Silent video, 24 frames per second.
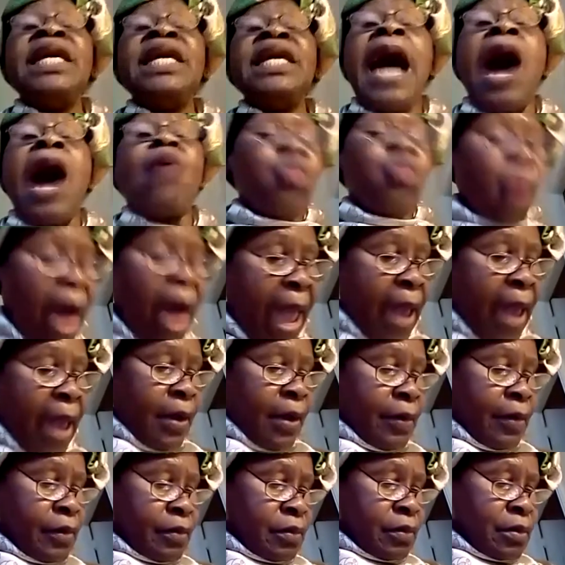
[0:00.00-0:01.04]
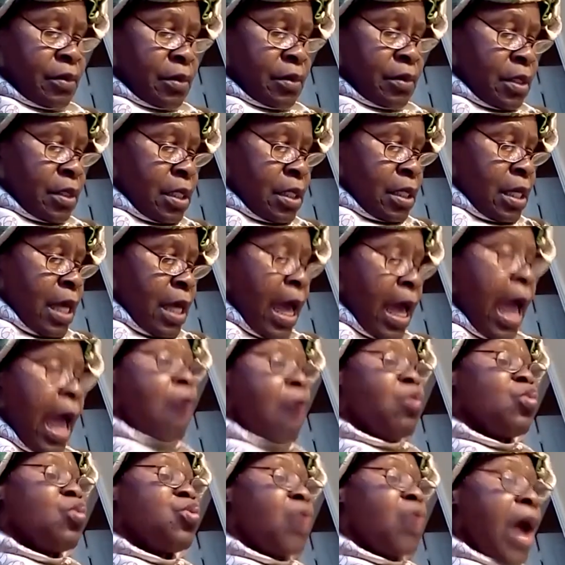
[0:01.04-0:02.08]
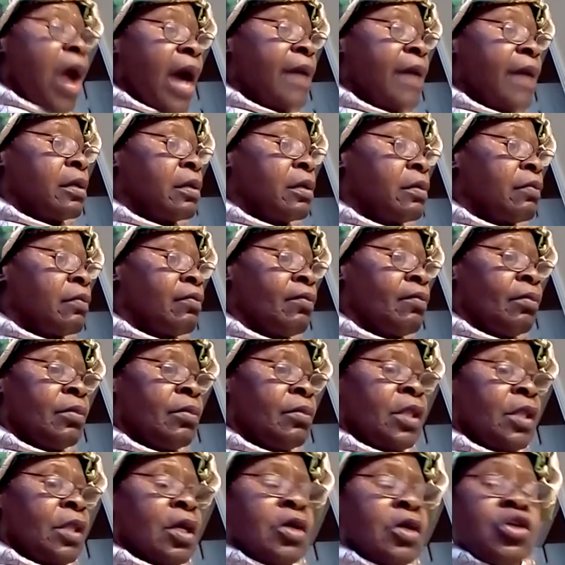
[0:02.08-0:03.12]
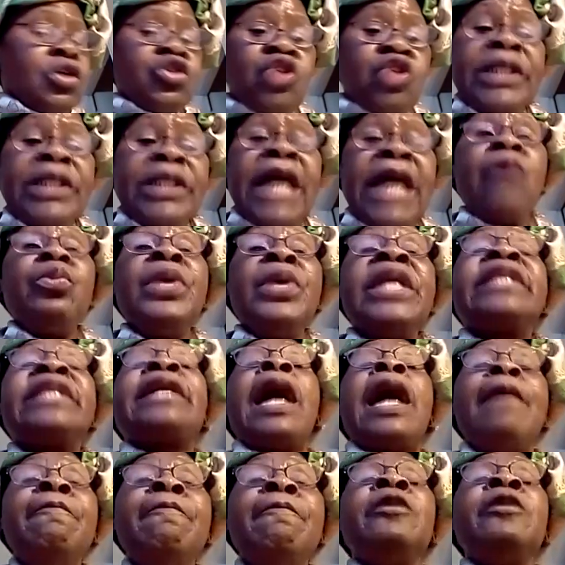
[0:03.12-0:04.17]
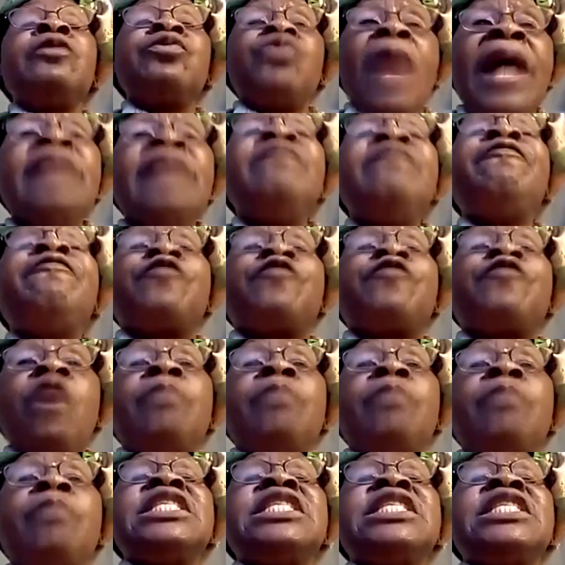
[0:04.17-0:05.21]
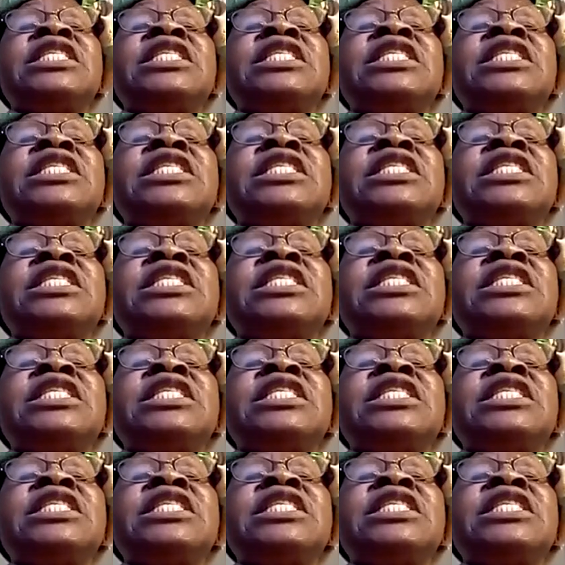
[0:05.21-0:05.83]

aware and run so that we can run from deception.